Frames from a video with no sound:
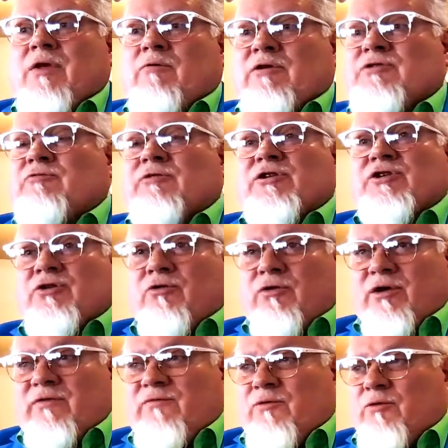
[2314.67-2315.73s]
which was
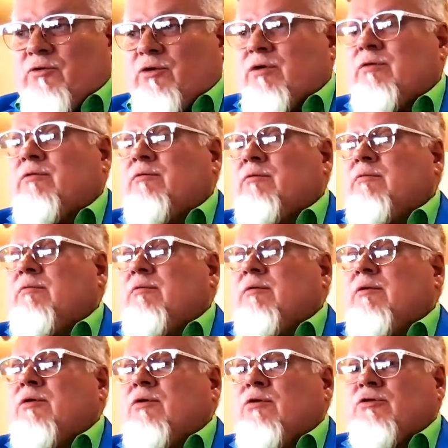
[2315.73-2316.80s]
short for
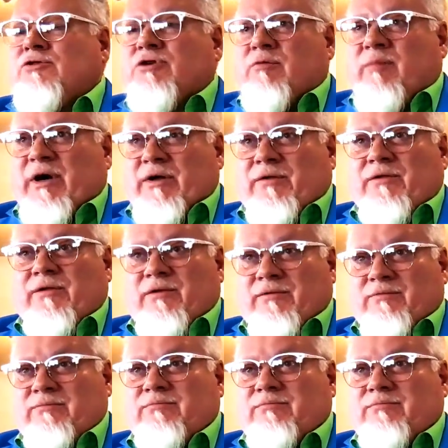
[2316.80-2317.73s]
Easter month.